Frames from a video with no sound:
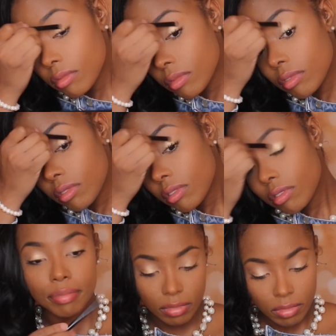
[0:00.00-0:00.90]

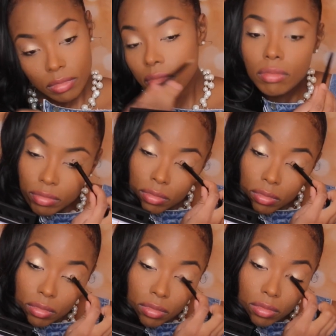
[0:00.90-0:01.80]
liked or actually
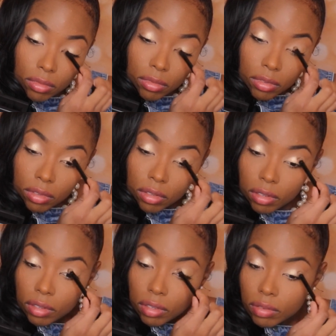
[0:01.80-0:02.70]
worked for me.
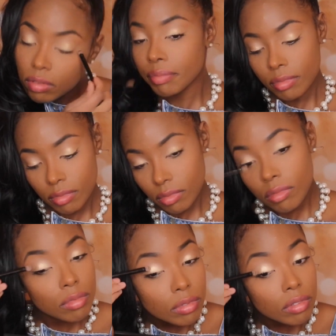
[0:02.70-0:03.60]
So
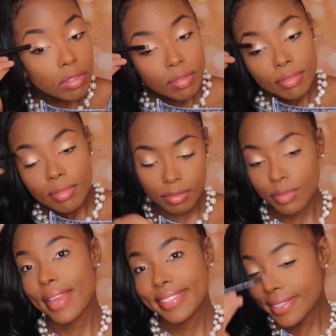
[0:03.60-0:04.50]
I'm placing that
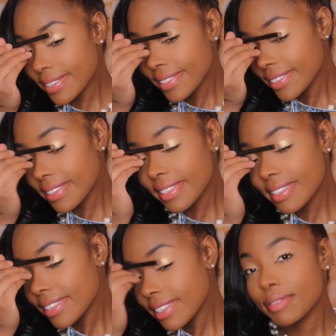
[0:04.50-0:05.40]
on my eyelid, and
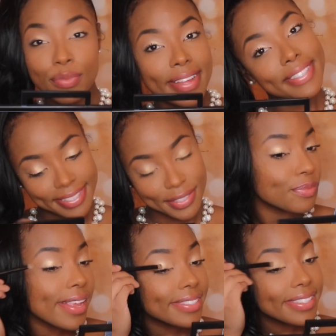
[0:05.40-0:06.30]
I'm just packing it
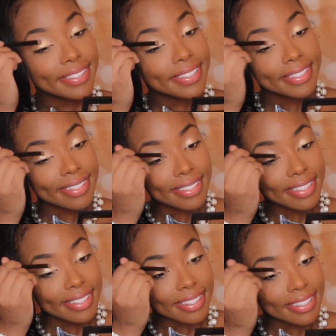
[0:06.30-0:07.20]
on,
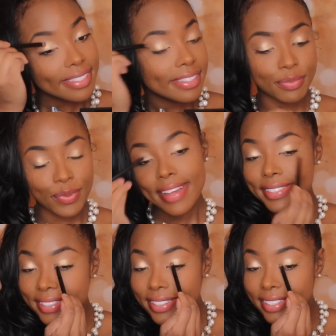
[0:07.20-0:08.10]
and then I'm going
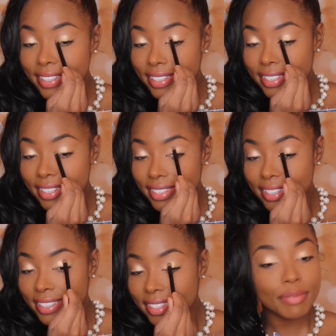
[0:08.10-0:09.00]
to take some
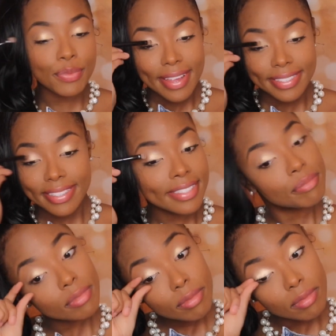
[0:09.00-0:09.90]
of the other
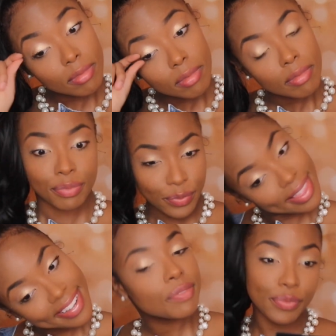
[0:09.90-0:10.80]
colors in the palette.
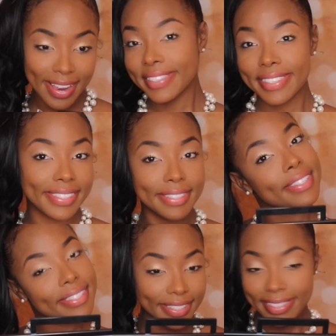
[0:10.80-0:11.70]
You'll see me
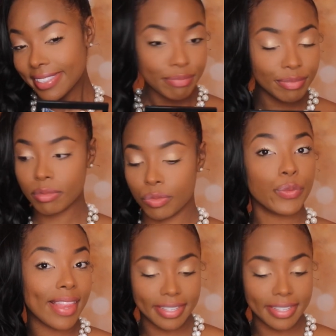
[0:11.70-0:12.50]
point to them here, and